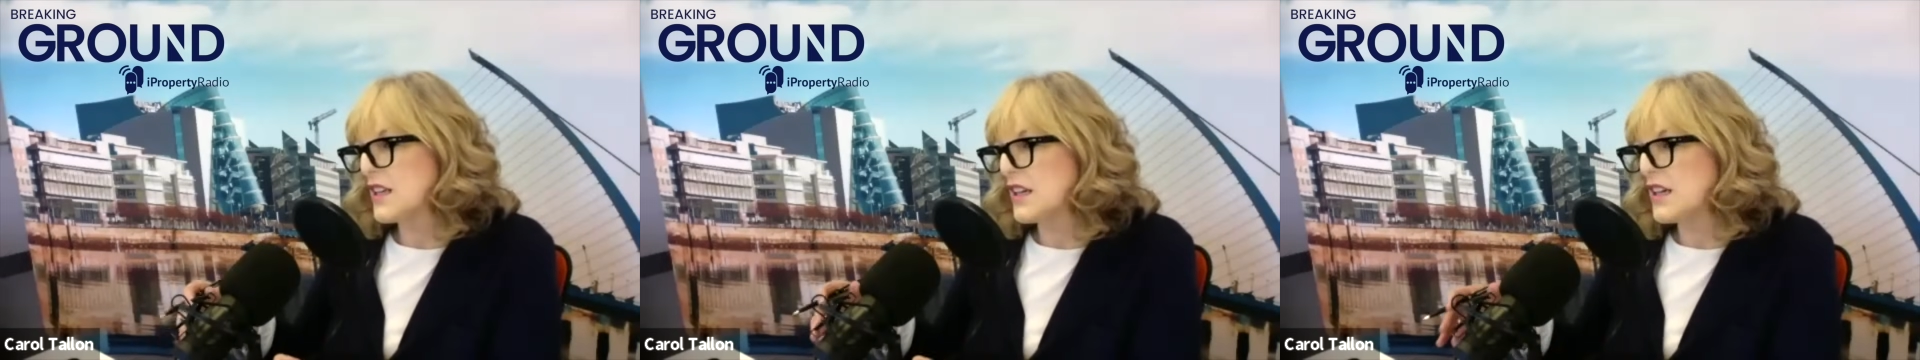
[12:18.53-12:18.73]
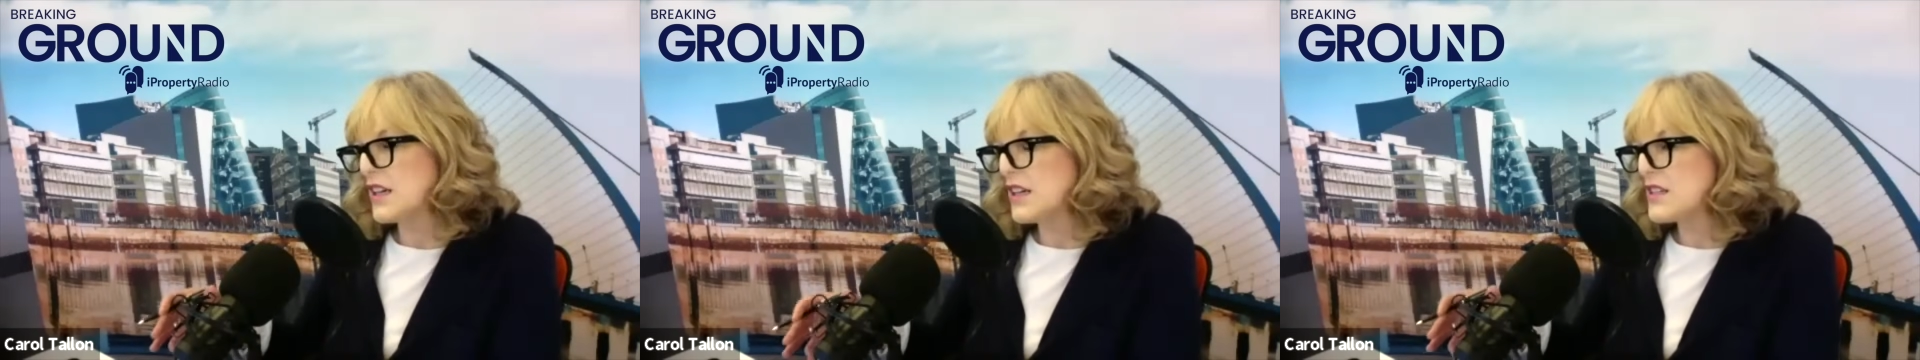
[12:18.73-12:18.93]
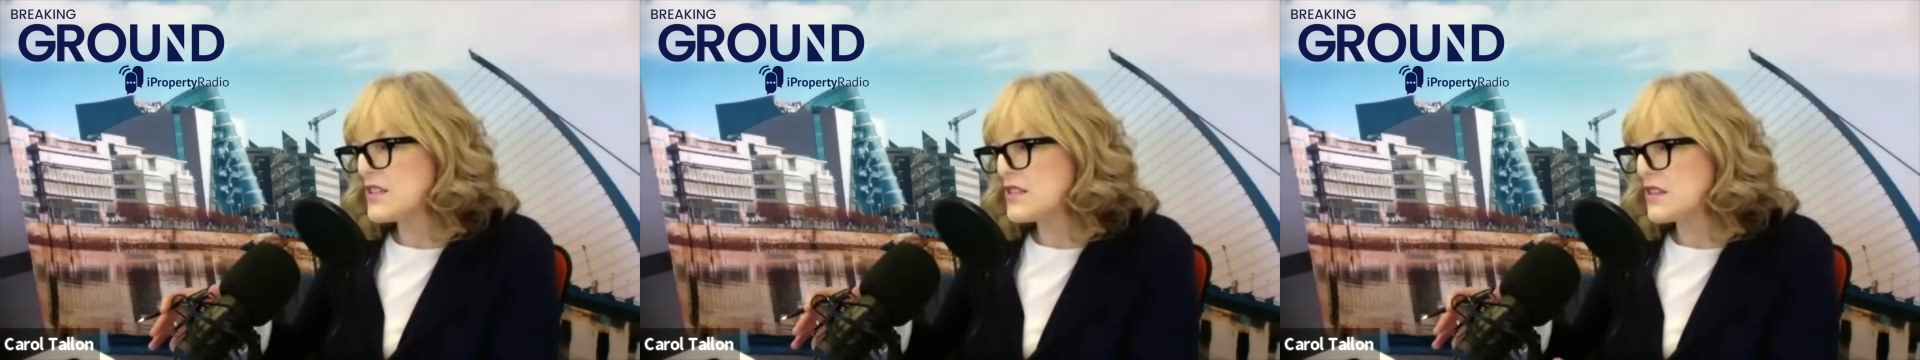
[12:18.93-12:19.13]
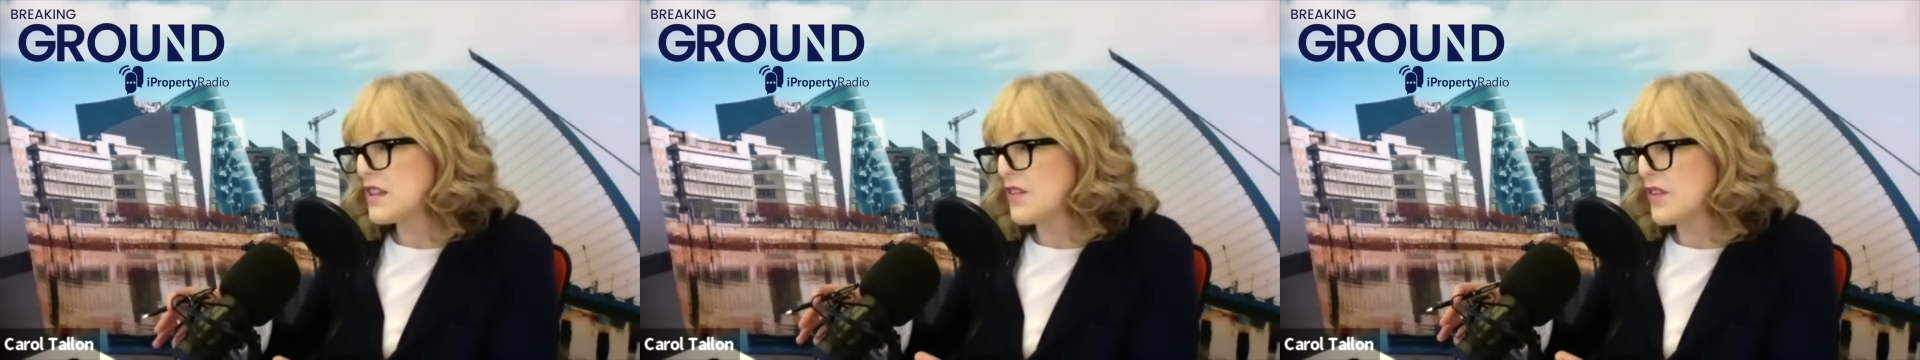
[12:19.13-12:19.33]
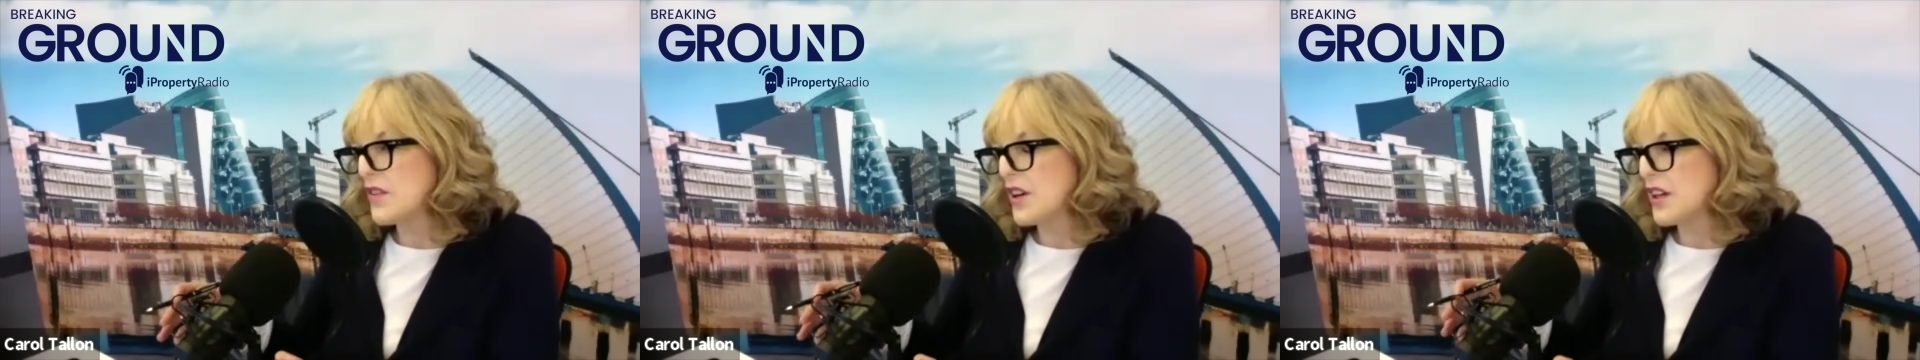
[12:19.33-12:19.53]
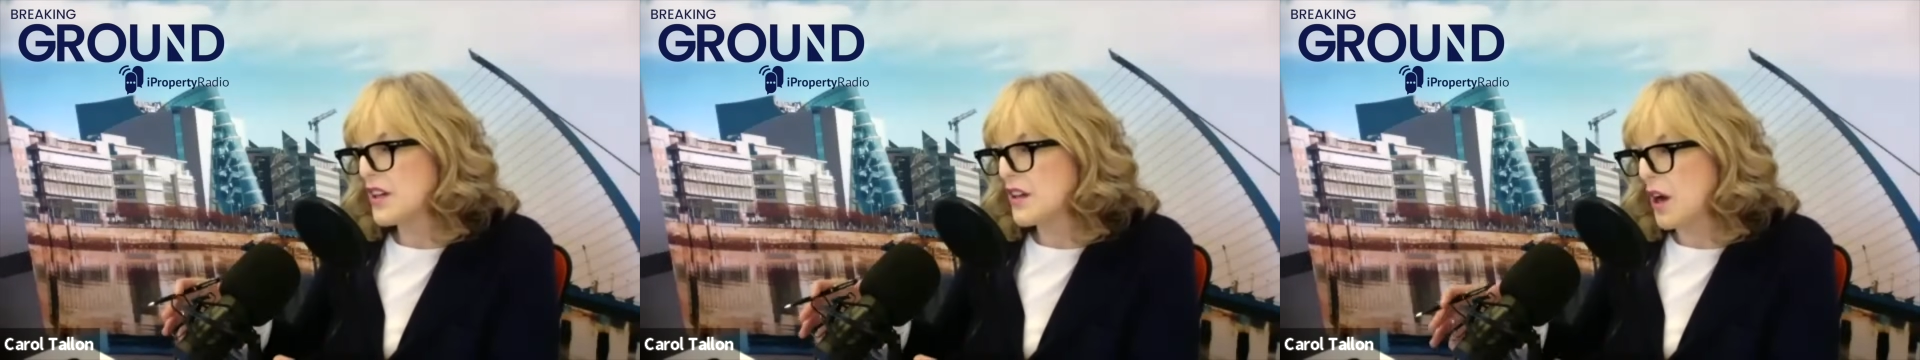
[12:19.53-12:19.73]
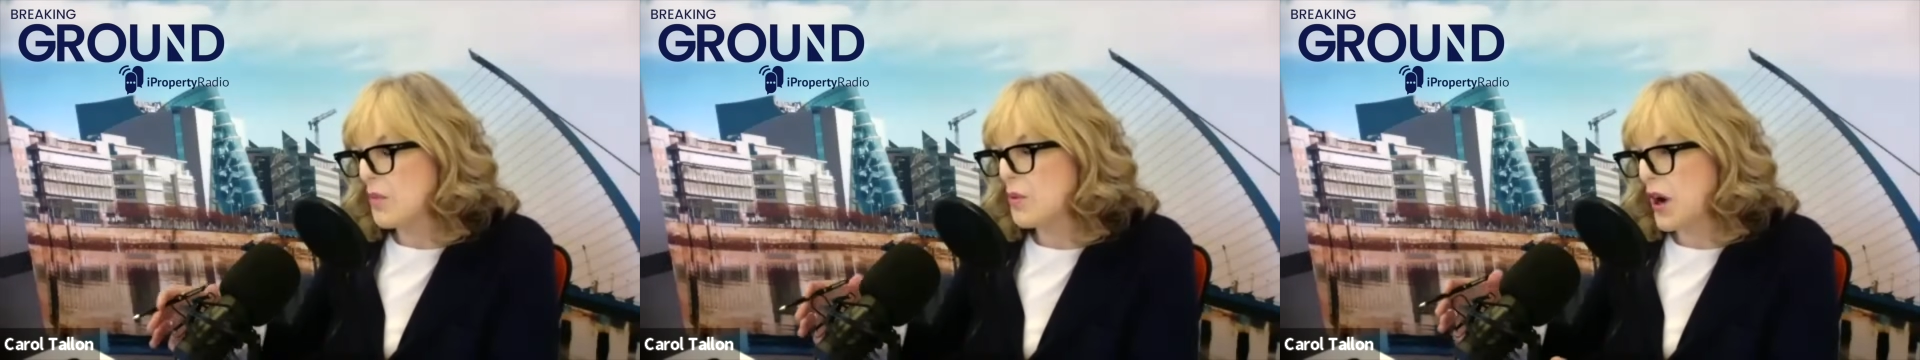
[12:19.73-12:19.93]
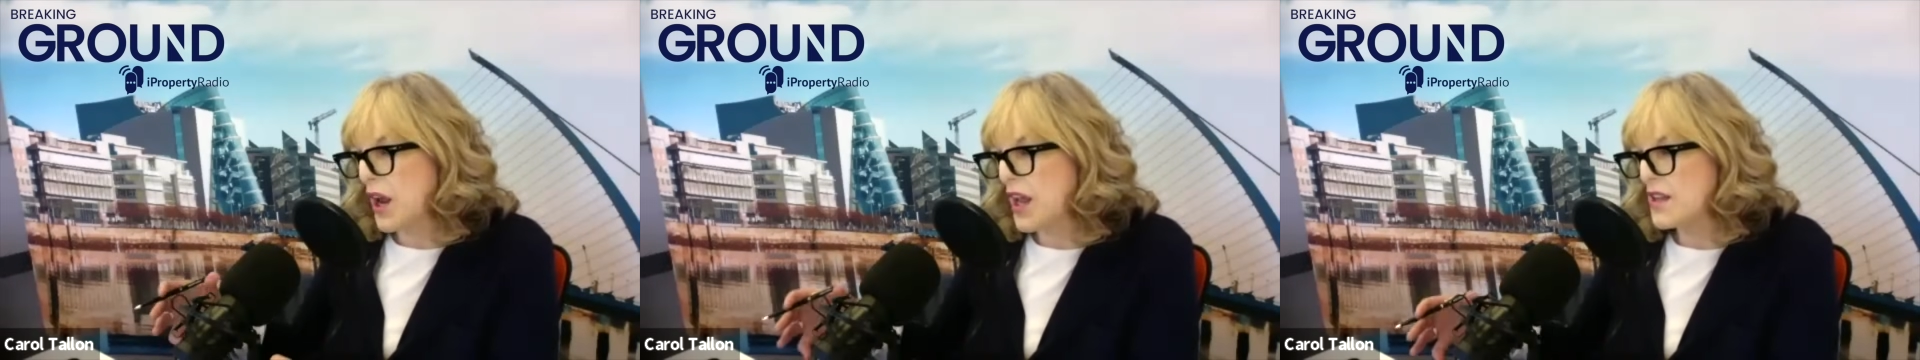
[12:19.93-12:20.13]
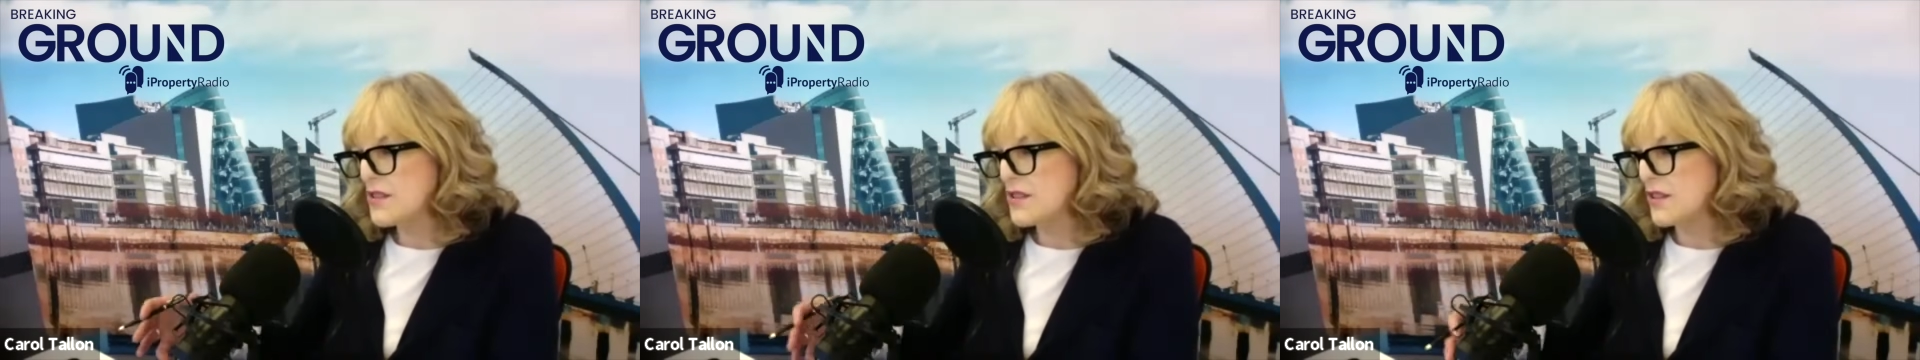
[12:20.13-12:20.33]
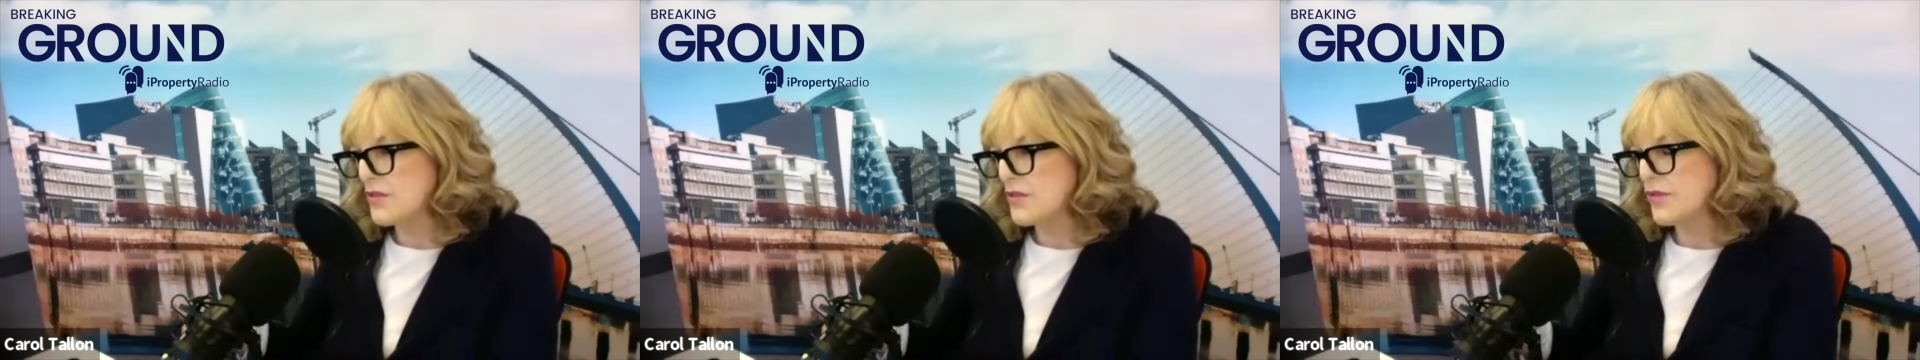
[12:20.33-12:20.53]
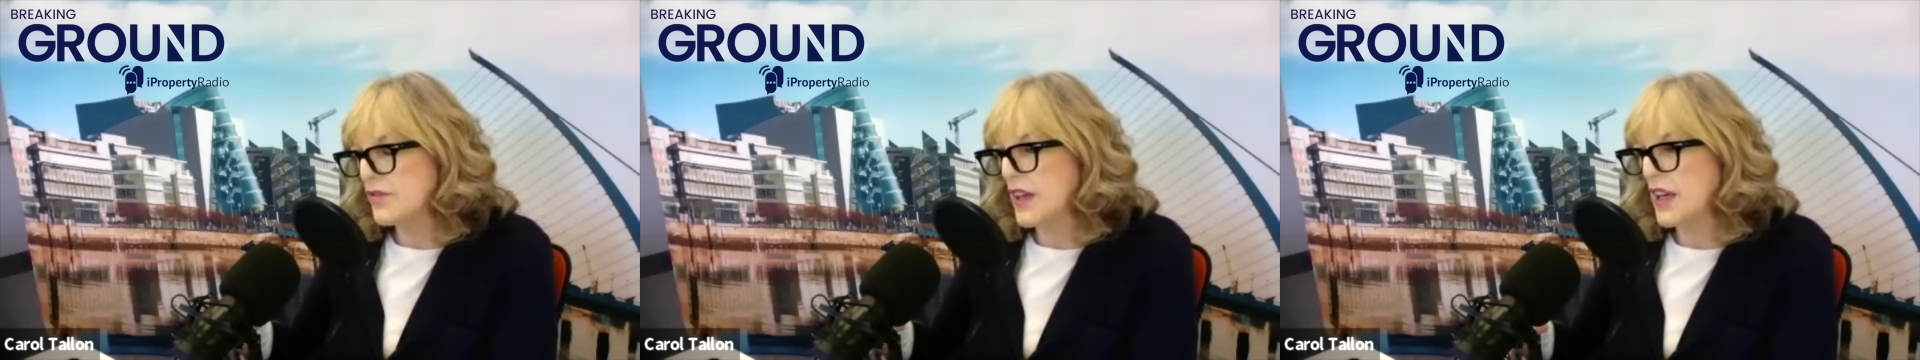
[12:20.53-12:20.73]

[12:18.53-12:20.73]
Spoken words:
and it is a very comprehensive,